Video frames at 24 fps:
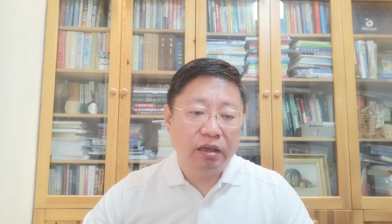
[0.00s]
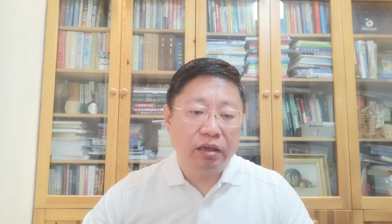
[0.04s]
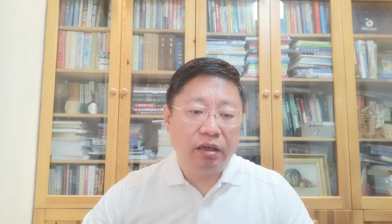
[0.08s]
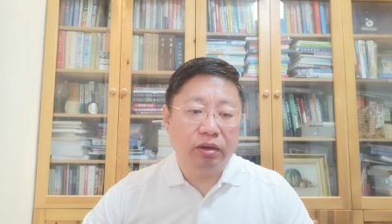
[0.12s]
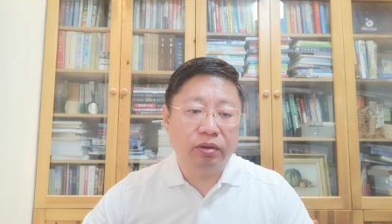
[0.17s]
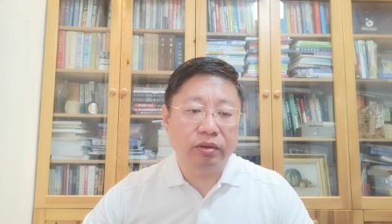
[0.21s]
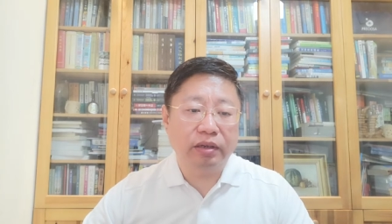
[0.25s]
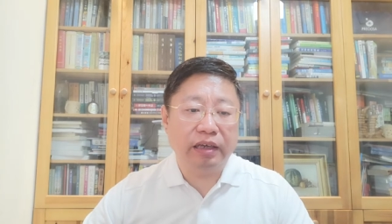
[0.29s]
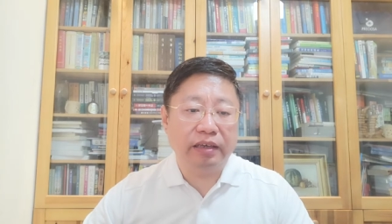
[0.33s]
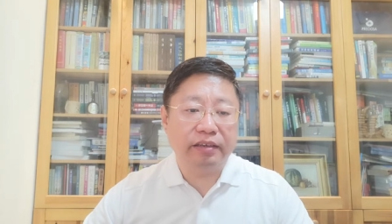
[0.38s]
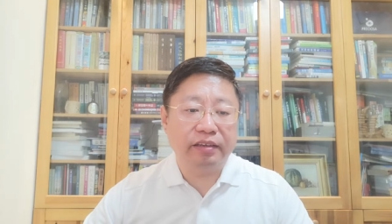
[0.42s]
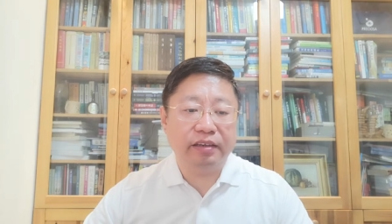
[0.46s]

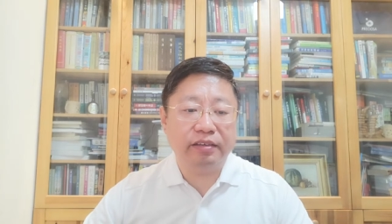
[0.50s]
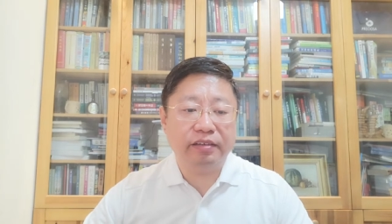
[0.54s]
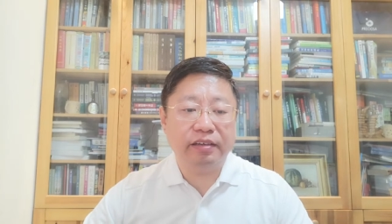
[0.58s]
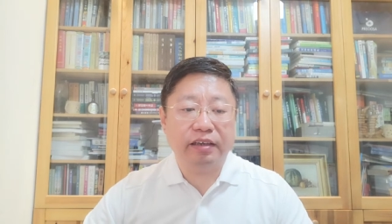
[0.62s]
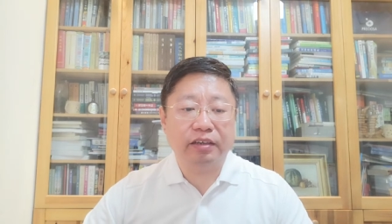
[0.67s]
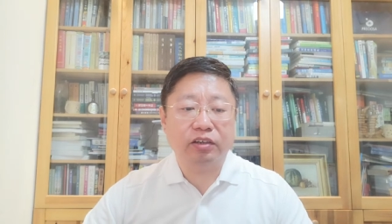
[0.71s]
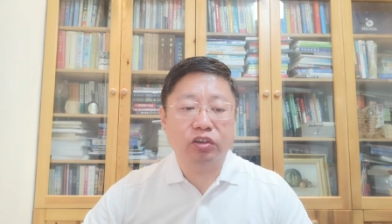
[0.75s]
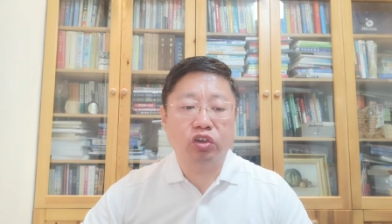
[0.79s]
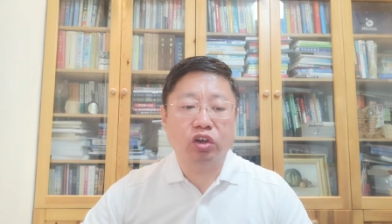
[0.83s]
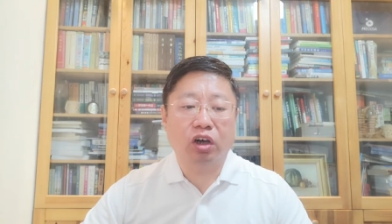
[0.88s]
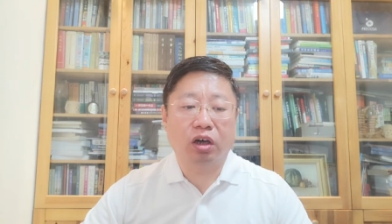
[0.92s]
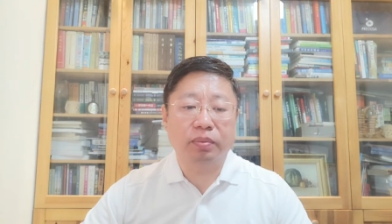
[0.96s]
Okay, this
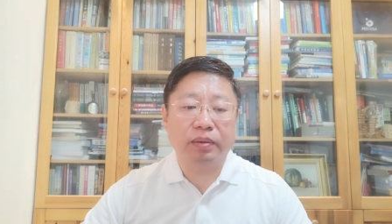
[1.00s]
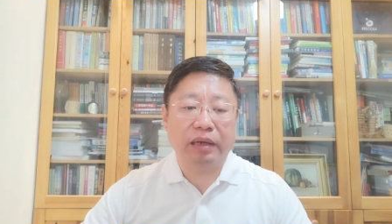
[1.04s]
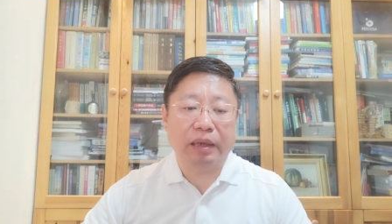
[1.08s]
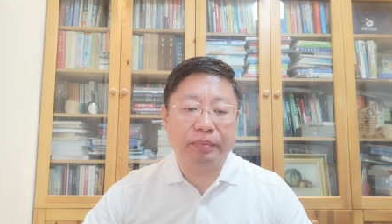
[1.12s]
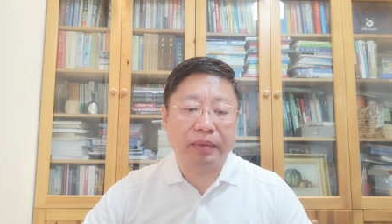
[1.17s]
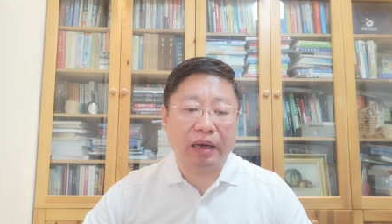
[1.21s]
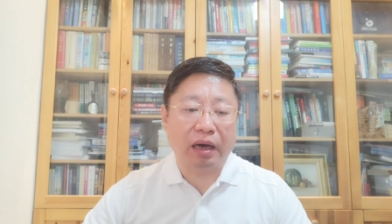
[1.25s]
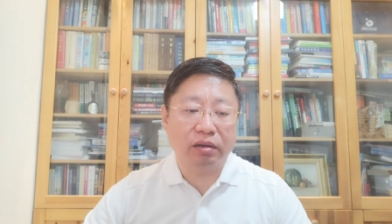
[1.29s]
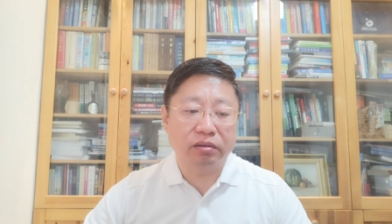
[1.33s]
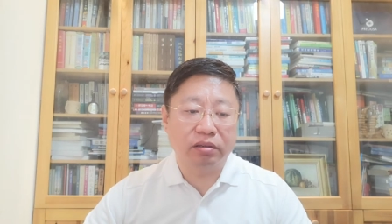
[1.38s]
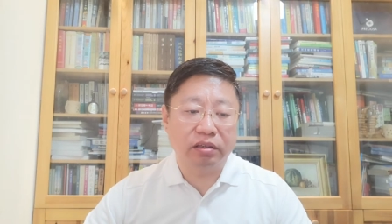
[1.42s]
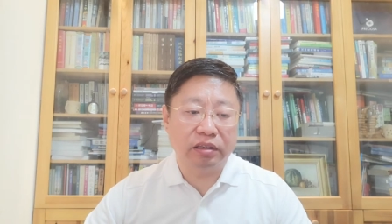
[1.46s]
is talking
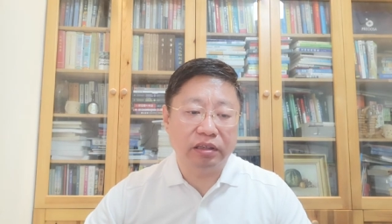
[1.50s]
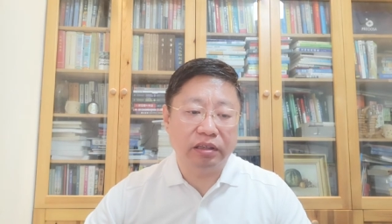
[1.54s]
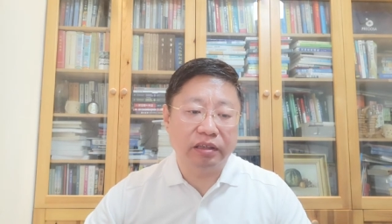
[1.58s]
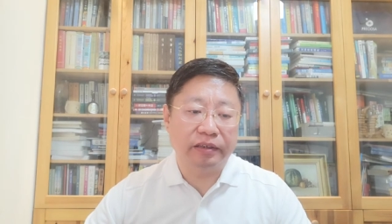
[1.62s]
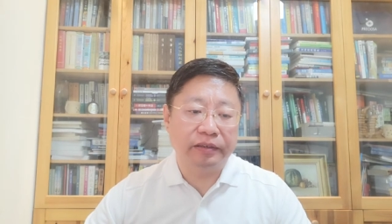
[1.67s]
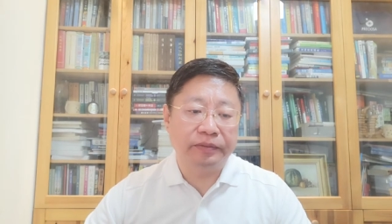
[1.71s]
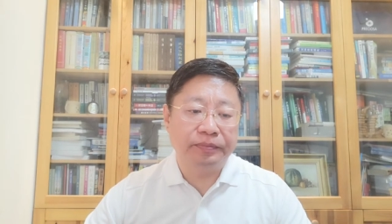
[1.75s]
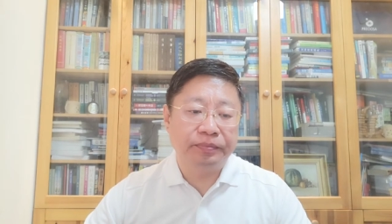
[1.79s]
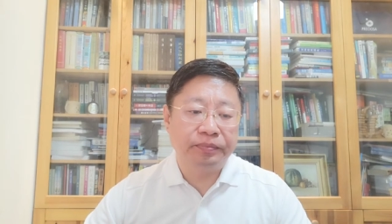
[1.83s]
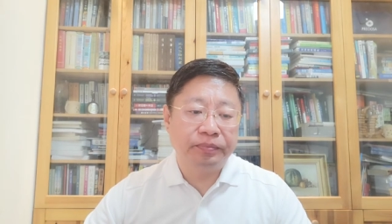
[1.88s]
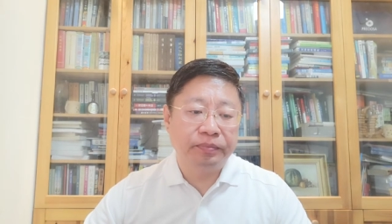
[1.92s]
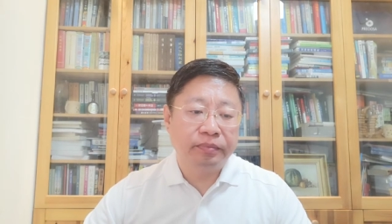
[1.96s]
about
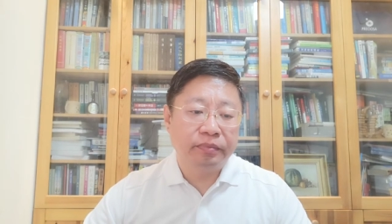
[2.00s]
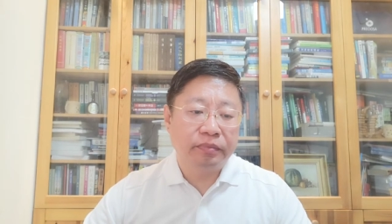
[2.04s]
the